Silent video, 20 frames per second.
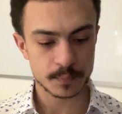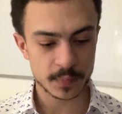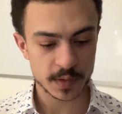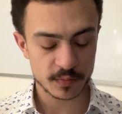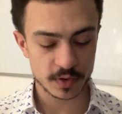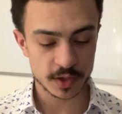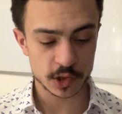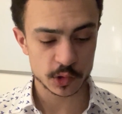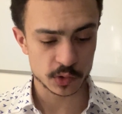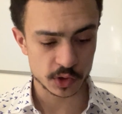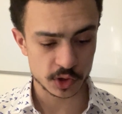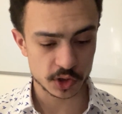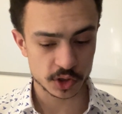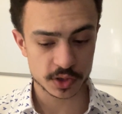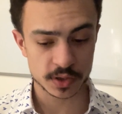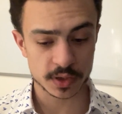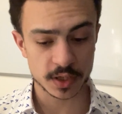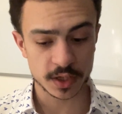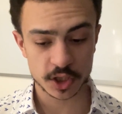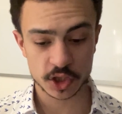If this is just
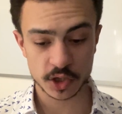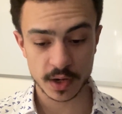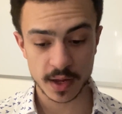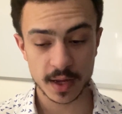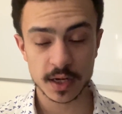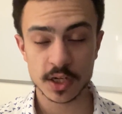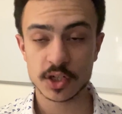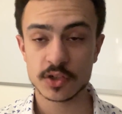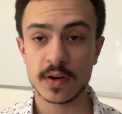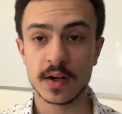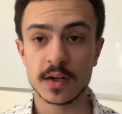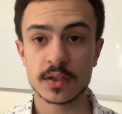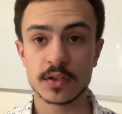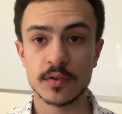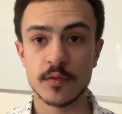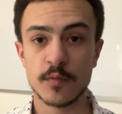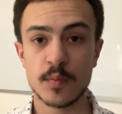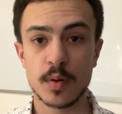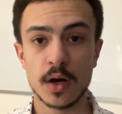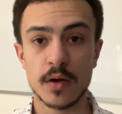an extract
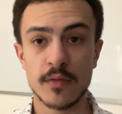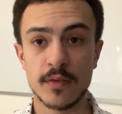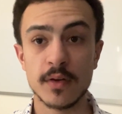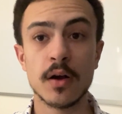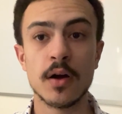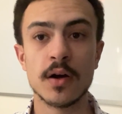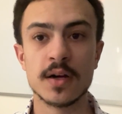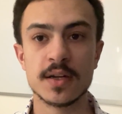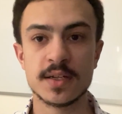of part of a longer